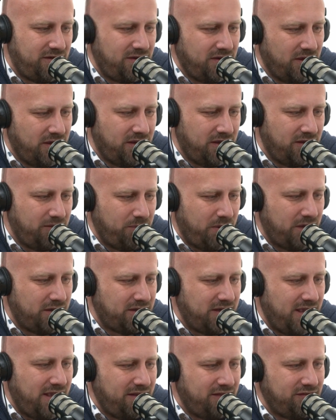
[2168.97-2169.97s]
uh,
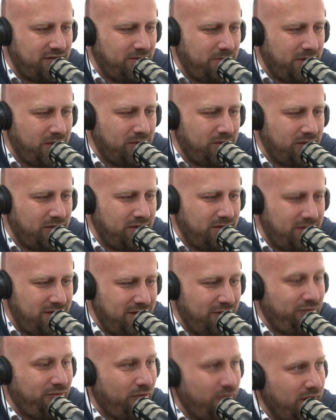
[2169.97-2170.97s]
podcast about
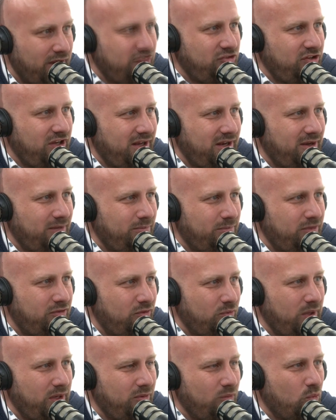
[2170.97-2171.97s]
differentiating
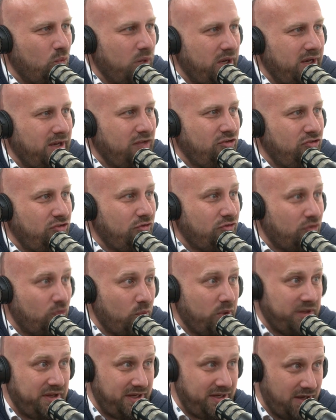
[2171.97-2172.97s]
between what issues are
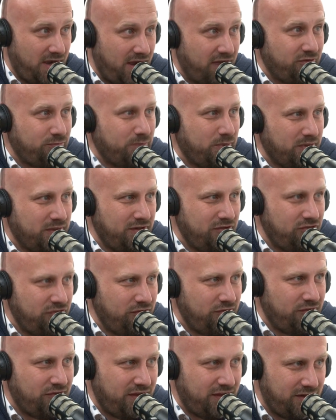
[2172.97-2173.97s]
really gospel
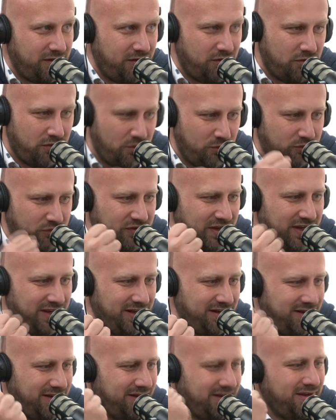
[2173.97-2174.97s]
issues, like yeah.
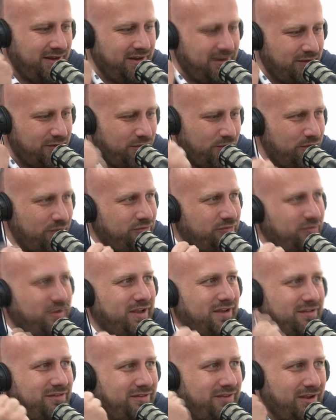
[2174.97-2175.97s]
closed-handed, closed yeah.
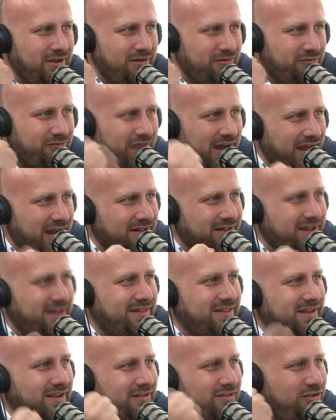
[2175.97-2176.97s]
fist. You're not a
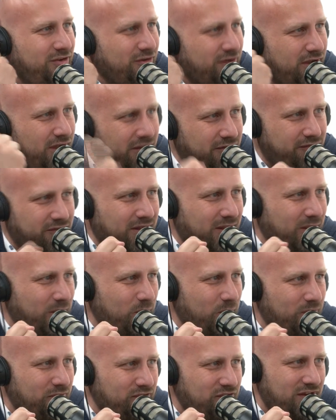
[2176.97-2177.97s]
follower this, of Jesus. You're not a
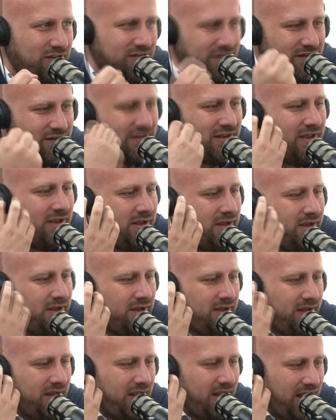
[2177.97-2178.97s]
follower right. of Jesus,
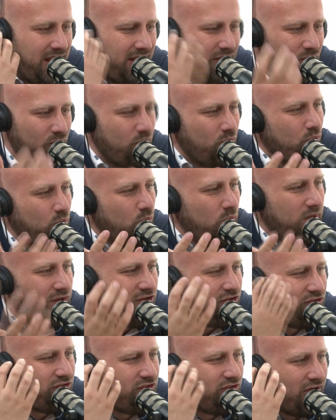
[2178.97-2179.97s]
and
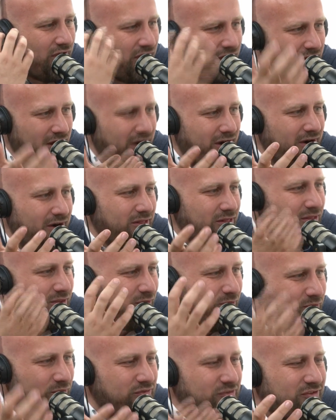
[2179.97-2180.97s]
which are
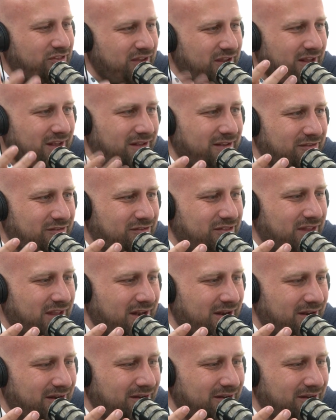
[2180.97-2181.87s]
those things that